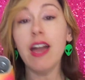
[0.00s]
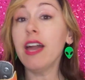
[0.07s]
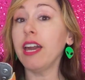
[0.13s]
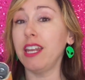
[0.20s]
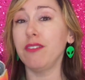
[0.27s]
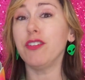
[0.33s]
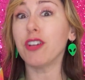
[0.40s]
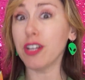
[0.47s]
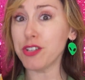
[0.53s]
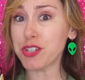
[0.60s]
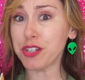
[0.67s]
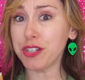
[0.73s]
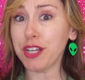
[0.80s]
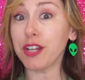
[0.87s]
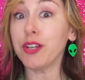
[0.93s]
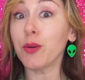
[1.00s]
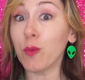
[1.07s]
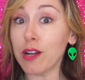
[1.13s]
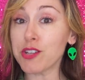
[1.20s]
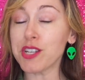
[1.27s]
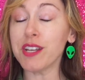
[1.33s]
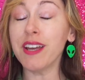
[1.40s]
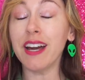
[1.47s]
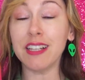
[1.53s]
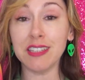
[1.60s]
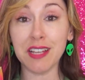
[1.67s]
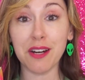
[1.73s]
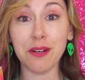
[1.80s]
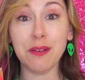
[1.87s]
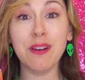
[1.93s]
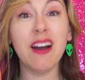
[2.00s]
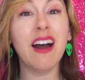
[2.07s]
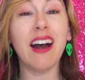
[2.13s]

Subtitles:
And if you're injured and you're watching, hello,